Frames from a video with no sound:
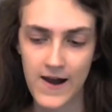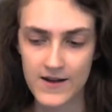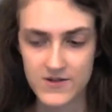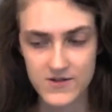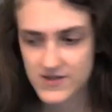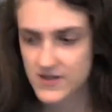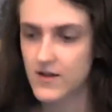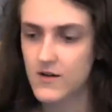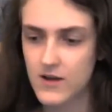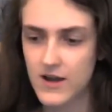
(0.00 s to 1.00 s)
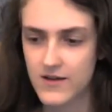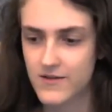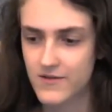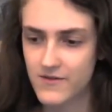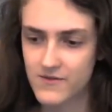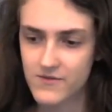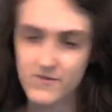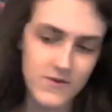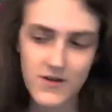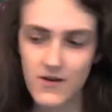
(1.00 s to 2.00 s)
And so I was like, okay,
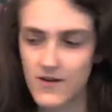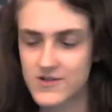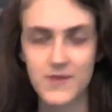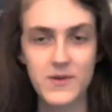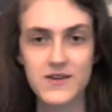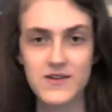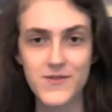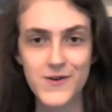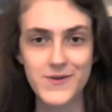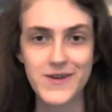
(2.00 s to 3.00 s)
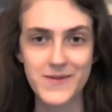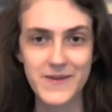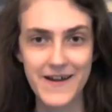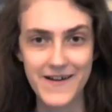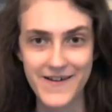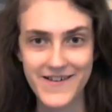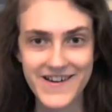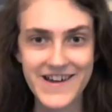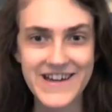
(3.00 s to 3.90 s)
well, I'll try making a film. It can't be that hard.